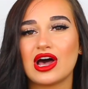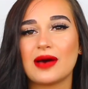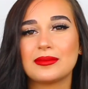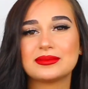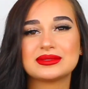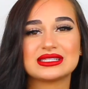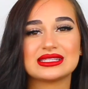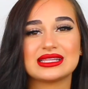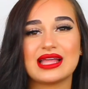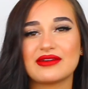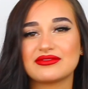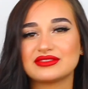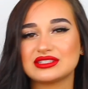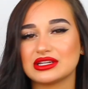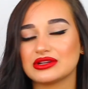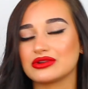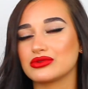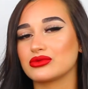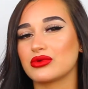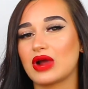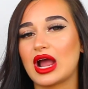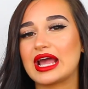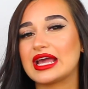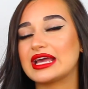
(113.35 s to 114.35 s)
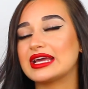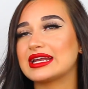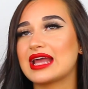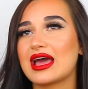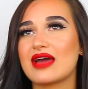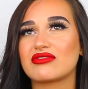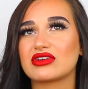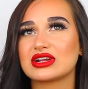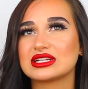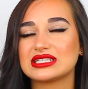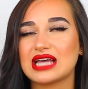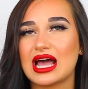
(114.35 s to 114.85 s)
tops left and right and
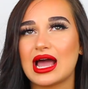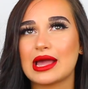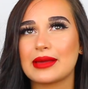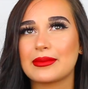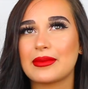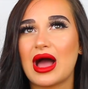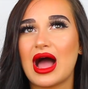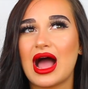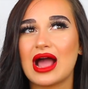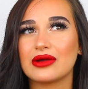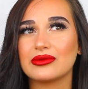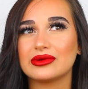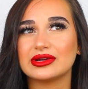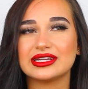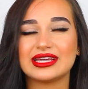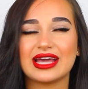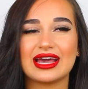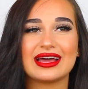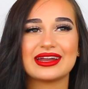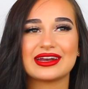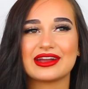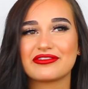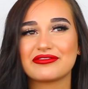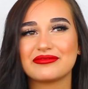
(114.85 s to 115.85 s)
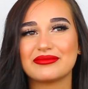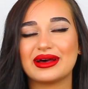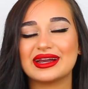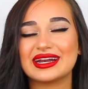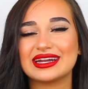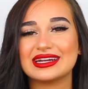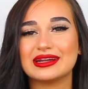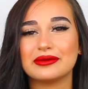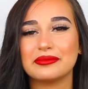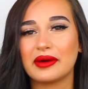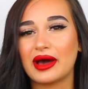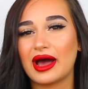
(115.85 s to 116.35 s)
every time I would get enough
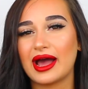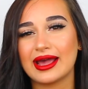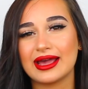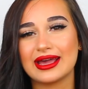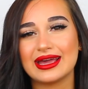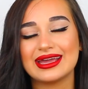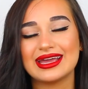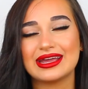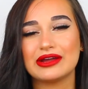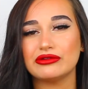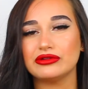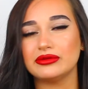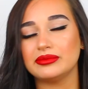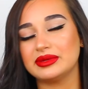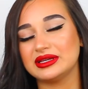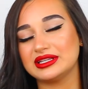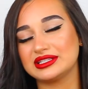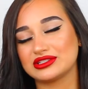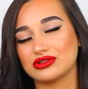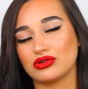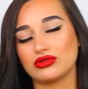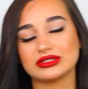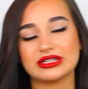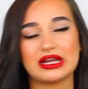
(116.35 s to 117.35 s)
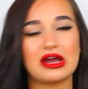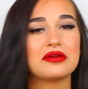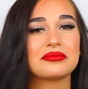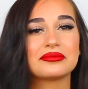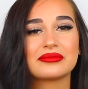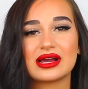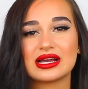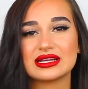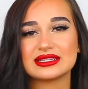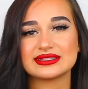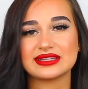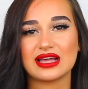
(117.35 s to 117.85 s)
money to buy it, it would be sold out
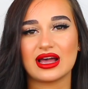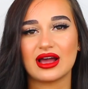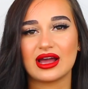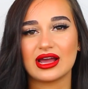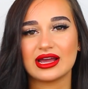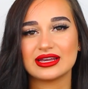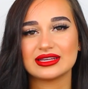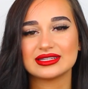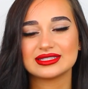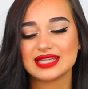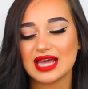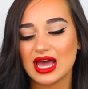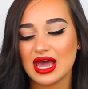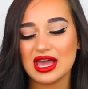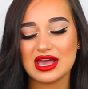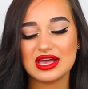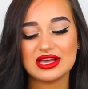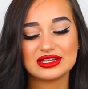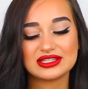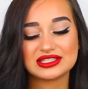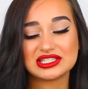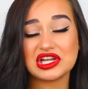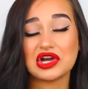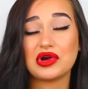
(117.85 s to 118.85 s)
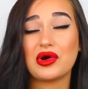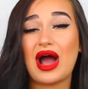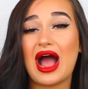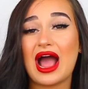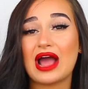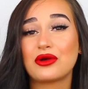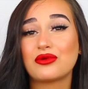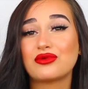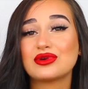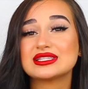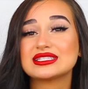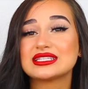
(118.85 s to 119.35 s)
of my size. So
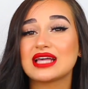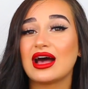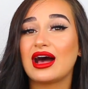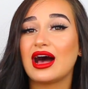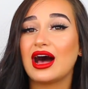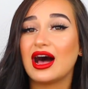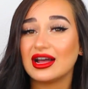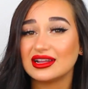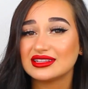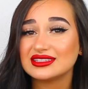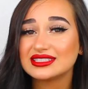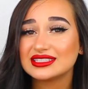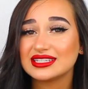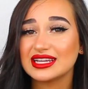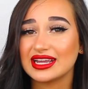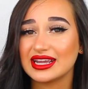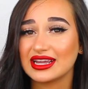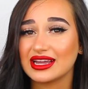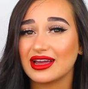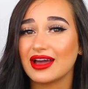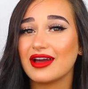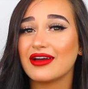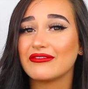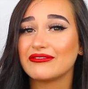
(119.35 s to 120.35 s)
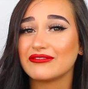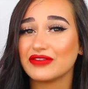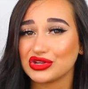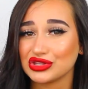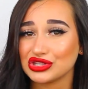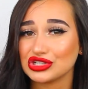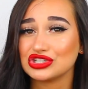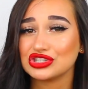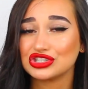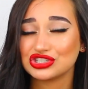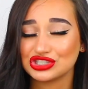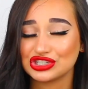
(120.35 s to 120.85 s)
I was hunting
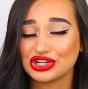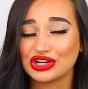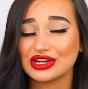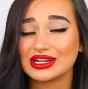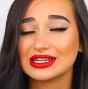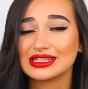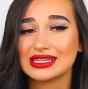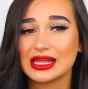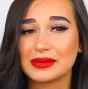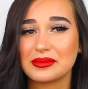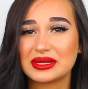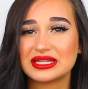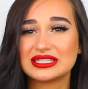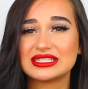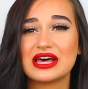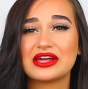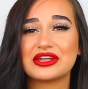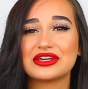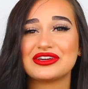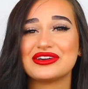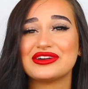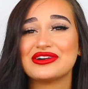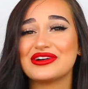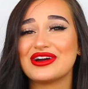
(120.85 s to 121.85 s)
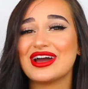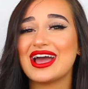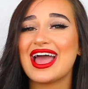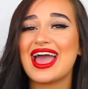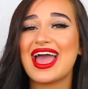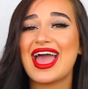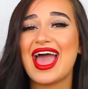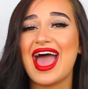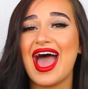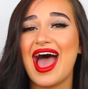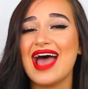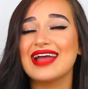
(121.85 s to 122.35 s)
for this shirt, let me tell you
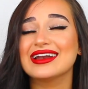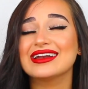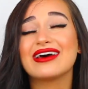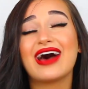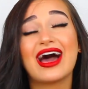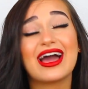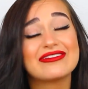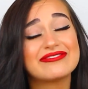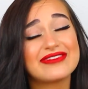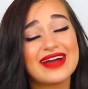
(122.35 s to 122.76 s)
and I